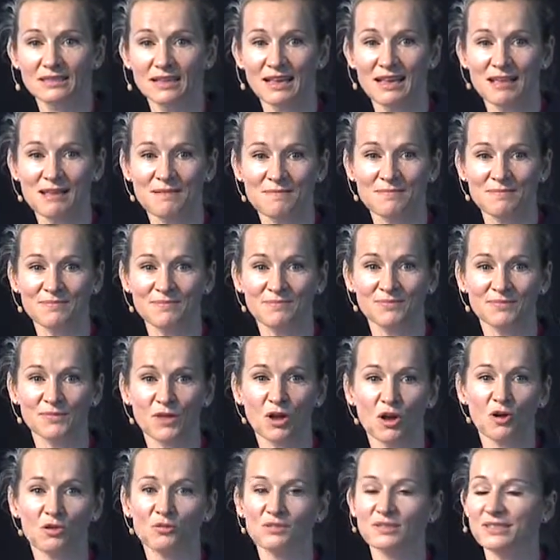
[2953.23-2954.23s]

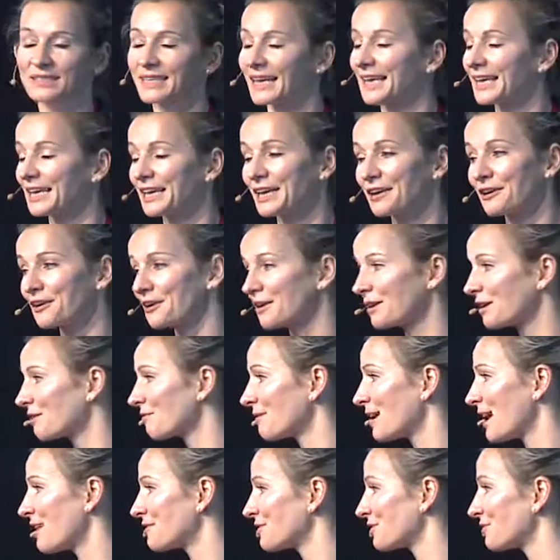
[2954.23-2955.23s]
I'll stay here and
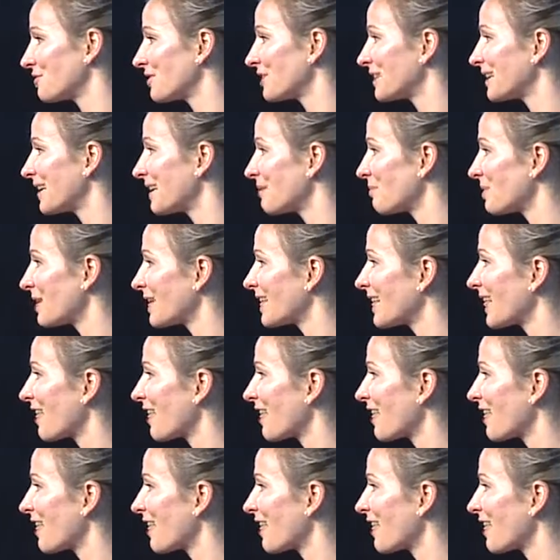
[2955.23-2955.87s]
around if you need me.